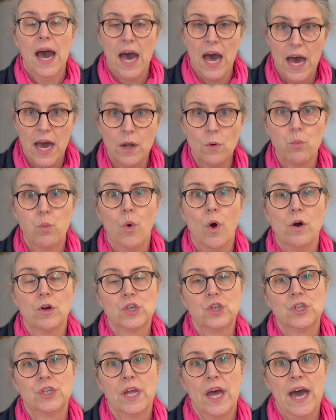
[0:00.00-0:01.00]
and
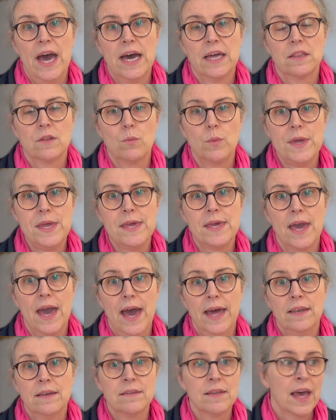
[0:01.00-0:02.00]
washed at the
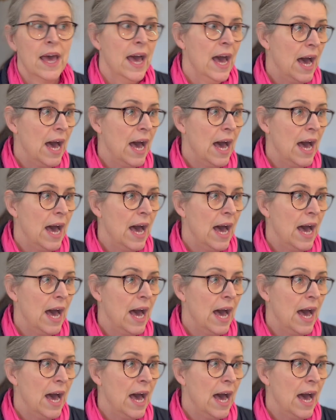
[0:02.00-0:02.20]
weekend